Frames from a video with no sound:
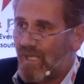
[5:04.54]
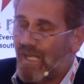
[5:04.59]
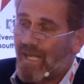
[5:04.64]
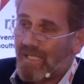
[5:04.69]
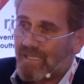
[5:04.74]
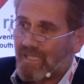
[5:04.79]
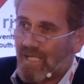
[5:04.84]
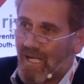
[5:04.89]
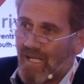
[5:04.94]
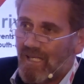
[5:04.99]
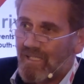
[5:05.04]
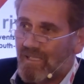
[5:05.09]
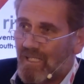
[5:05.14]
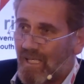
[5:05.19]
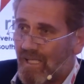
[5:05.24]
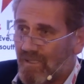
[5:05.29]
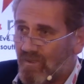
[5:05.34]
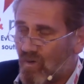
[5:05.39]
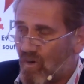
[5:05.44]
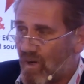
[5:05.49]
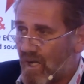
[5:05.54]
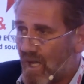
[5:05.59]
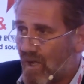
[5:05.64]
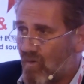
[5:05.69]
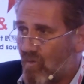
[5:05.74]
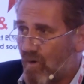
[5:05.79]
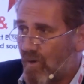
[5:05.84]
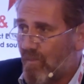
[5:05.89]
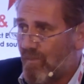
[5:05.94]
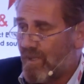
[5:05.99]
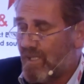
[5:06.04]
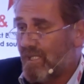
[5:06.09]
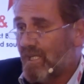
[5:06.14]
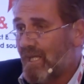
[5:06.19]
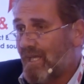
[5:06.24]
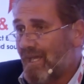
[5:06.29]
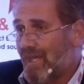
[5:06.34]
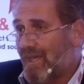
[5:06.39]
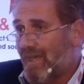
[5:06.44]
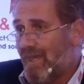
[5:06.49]
electrical and electronic equipment
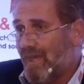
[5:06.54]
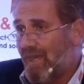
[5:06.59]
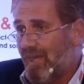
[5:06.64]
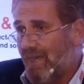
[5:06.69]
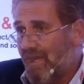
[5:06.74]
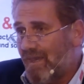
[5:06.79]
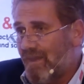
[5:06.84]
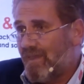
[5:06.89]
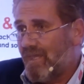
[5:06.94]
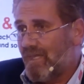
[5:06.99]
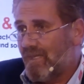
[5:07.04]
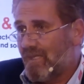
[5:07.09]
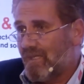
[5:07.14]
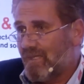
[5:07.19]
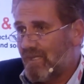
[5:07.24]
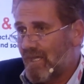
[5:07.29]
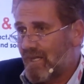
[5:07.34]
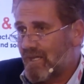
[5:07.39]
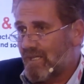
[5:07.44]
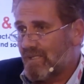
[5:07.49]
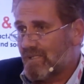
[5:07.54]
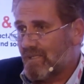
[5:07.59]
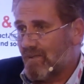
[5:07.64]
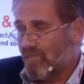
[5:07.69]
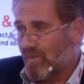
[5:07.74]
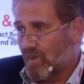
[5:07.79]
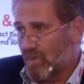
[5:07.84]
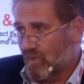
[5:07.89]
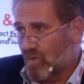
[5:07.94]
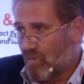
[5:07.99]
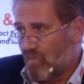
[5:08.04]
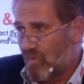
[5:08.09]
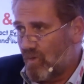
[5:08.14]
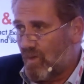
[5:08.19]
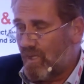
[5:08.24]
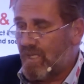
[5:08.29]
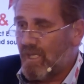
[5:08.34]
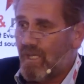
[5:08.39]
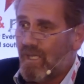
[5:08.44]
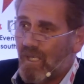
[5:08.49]
in the Turkish Cypriot
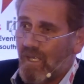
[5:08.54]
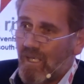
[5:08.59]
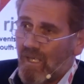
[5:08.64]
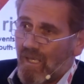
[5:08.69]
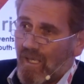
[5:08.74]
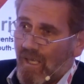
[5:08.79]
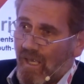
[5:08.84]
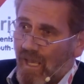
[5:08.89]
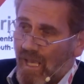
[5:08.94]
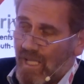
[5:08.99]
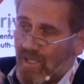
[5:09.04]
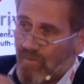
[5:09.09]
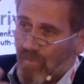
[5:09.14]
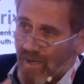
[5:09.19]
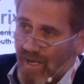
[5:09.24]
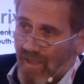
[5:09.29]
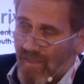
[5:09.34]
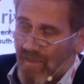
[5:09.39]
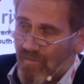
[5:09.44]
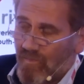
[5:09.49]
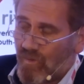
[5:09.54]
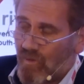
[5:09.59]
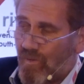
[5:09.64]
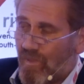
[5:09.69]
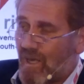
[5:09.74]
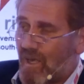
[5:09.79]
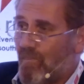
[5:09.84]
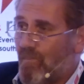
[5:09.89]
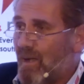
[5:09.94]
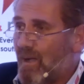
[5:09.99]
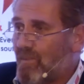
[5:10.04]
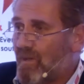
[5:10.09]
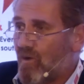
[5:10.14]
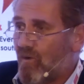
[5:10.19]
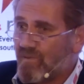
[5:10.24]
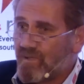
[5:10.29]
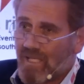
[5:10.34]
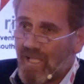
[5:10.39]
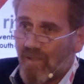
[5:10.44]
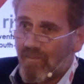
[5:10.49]
community and bring them to the
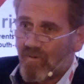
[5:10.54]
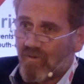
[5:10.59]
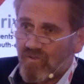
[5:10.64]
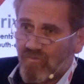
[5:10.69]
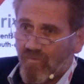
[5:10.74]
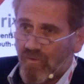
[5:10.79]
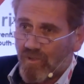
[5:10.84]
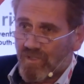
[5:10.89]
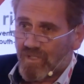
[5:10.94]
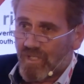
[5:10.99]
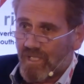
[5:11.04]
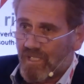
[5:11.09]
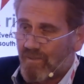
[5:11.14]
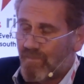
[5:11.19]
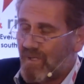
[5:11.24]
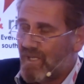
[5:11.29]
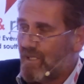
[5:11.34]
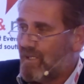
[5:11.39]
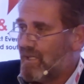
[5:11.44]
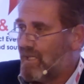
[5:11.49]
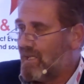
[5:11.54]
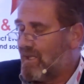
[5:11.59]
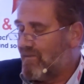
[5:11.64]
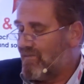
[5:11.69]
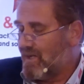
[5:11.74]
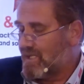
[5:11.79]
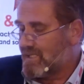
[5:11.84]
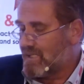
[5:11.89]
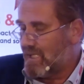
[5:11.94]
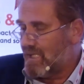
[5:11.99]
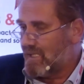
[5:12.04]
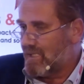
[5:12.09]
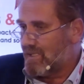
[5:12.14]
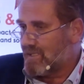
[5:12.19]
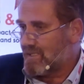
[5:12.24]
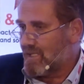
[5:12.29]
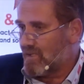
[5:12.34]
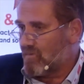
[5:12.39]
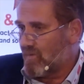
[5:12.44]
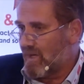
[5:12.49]
Republic of Cyprus for treatment in the
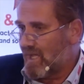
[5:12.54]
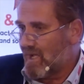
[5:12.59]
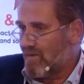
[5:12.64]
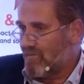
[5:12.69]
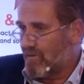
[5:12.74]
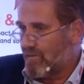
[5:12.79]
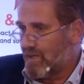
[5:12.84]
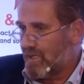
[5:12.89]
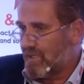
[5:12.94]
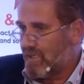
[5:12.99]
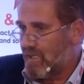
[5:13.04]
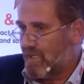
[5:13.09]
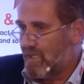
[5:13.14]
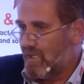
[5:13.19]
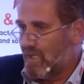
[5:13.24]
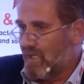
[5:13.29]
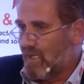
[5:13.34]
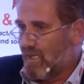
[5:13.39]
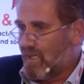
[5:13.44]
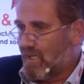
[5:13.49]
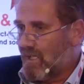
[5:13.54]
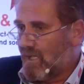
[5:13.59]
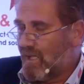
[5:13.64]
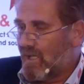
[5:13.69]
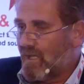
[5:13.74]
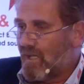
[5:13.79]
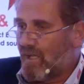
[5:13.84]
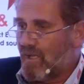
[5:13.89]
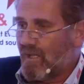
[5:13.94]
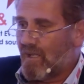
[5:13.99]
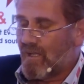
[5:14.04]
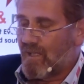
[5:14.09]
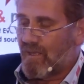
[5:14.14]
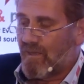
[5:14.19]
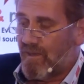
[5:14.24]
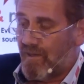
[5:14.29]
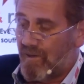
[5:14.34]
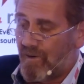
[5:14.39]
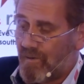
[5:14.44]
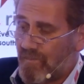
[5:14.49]
facilities that we have already
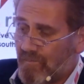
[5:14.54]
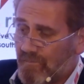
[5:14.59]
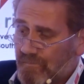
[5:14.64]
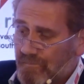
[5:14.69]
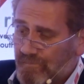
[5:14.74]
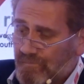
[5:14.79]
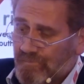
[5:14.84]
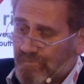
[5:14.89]
here.